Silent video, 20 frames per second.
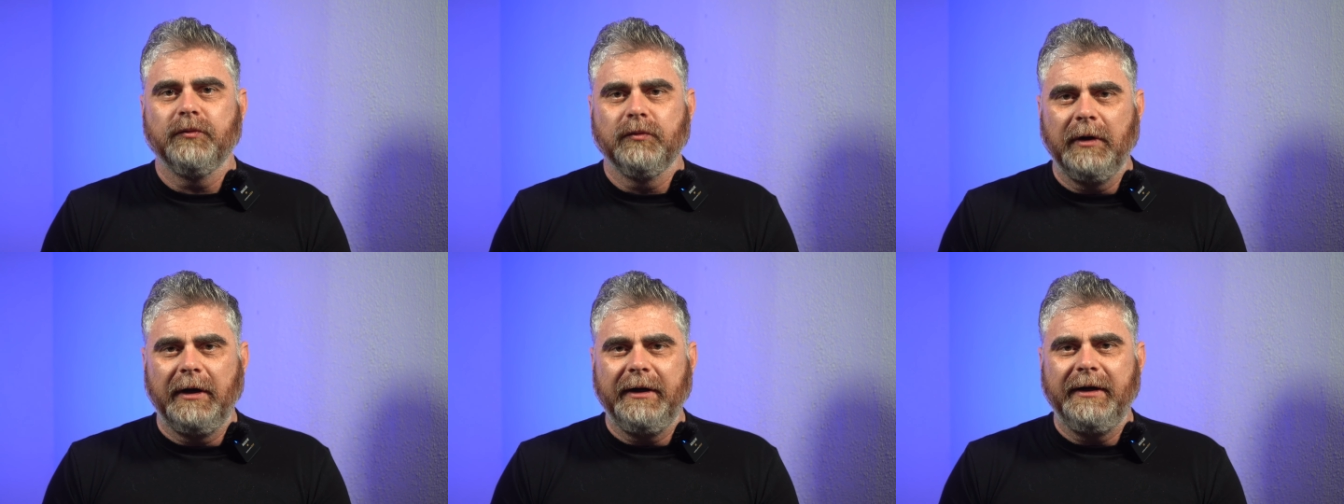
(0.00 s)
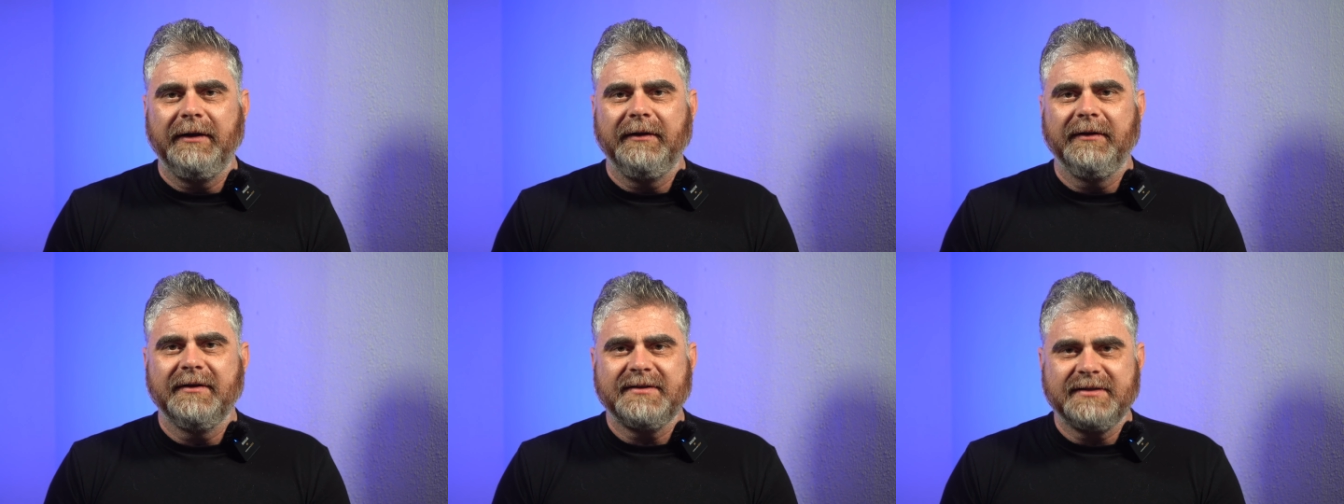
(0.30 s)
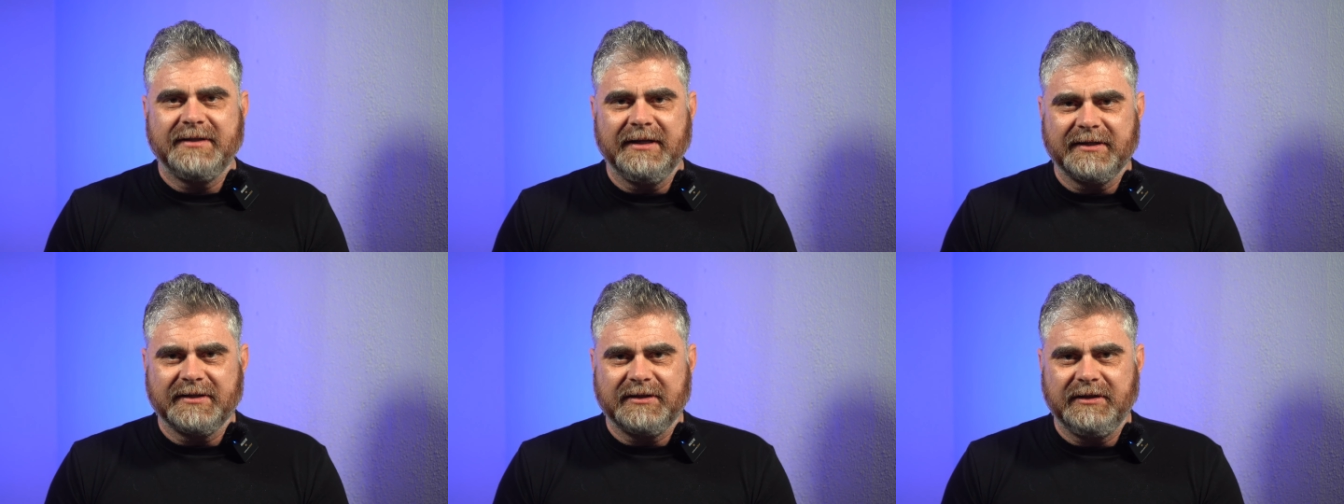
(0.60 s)
running the
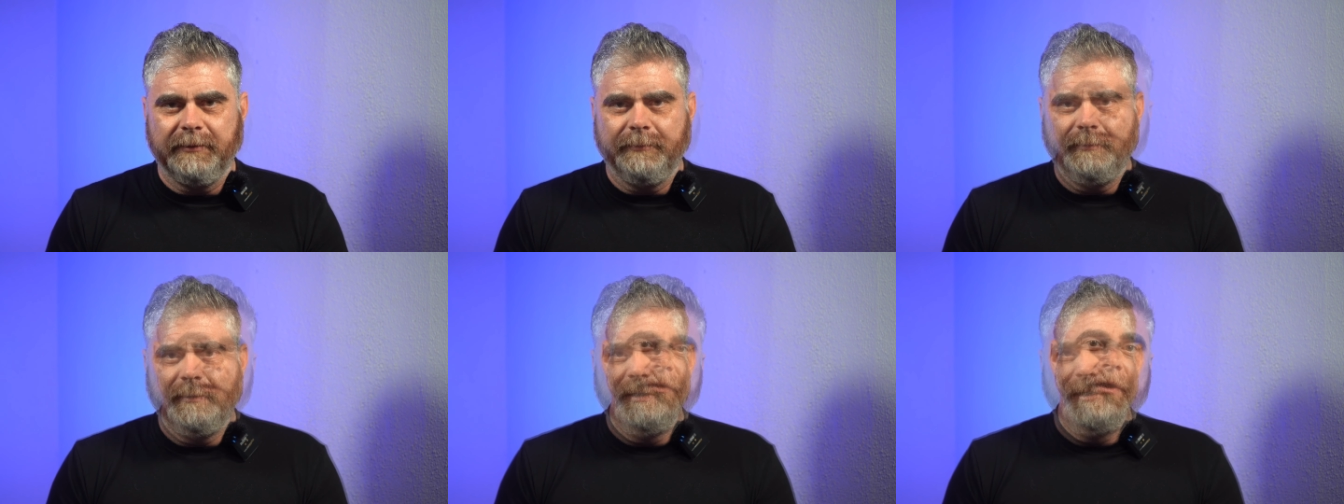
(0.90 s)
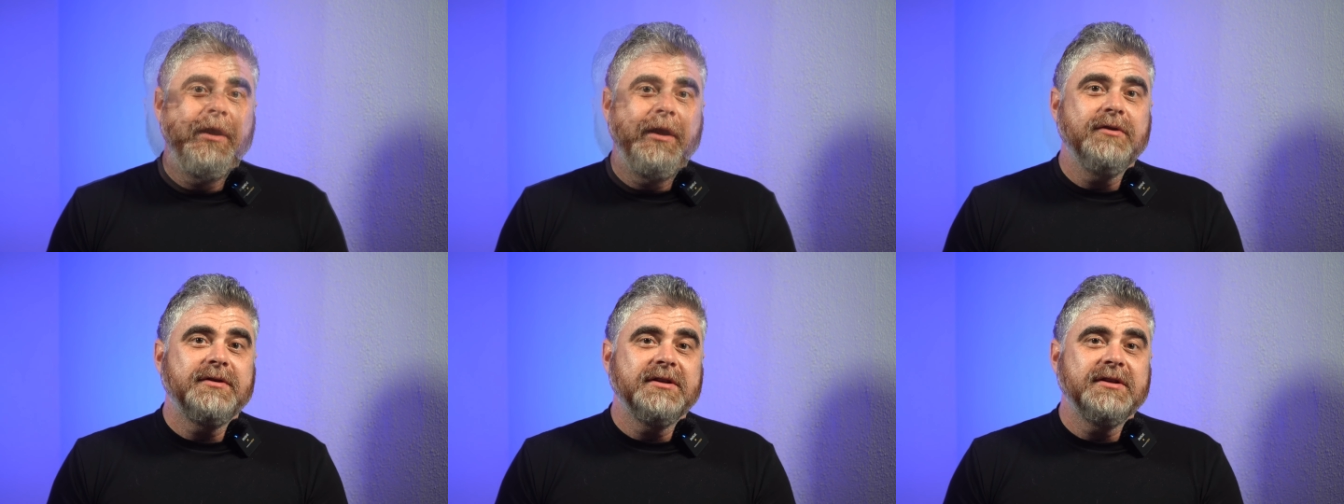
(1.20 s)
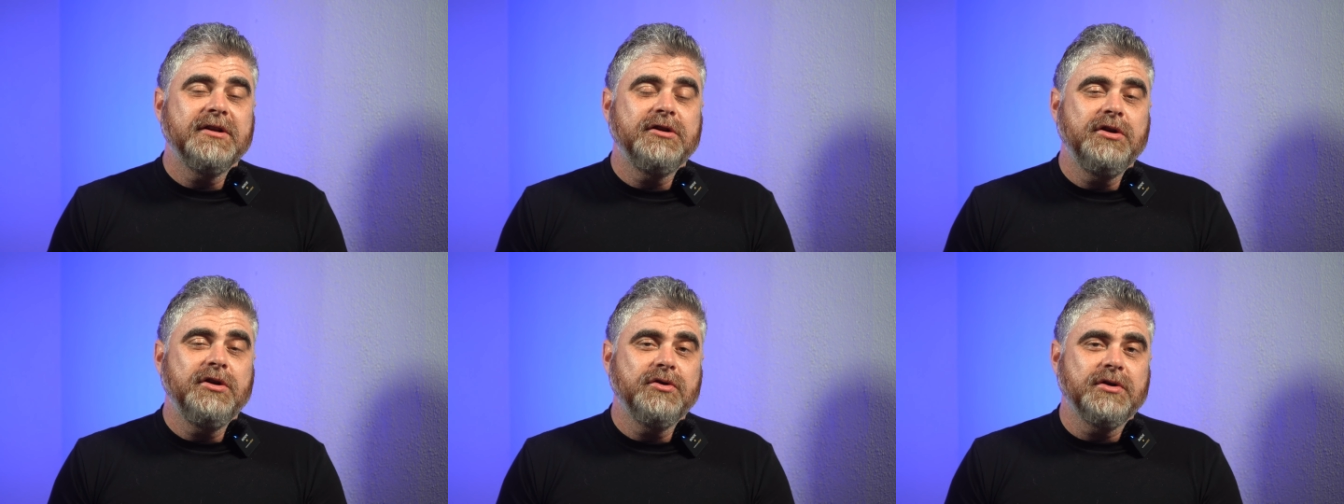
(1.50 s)
system. These
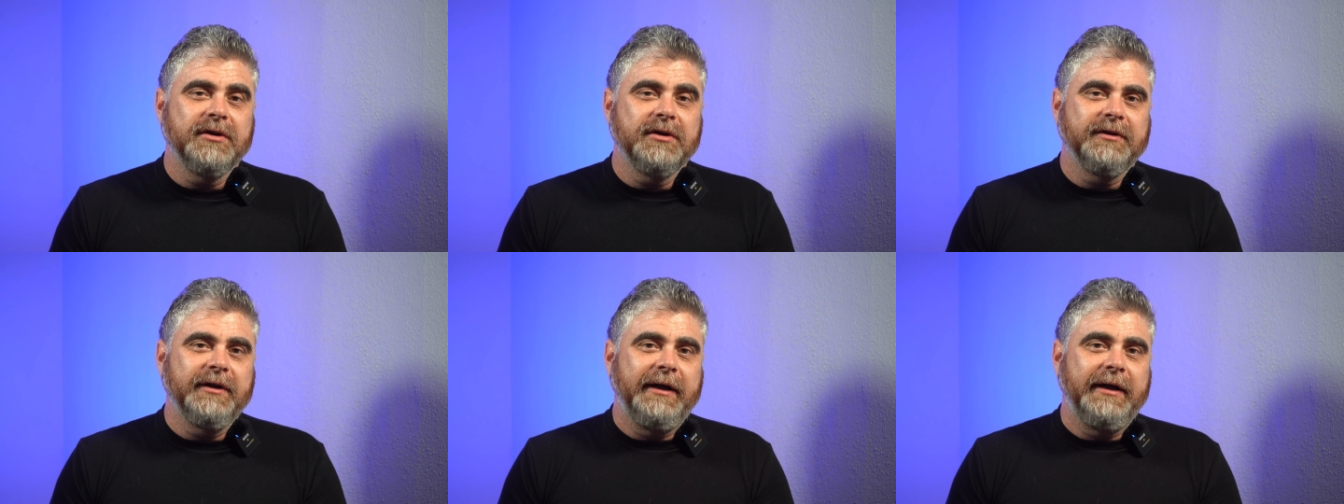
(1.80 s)
institutions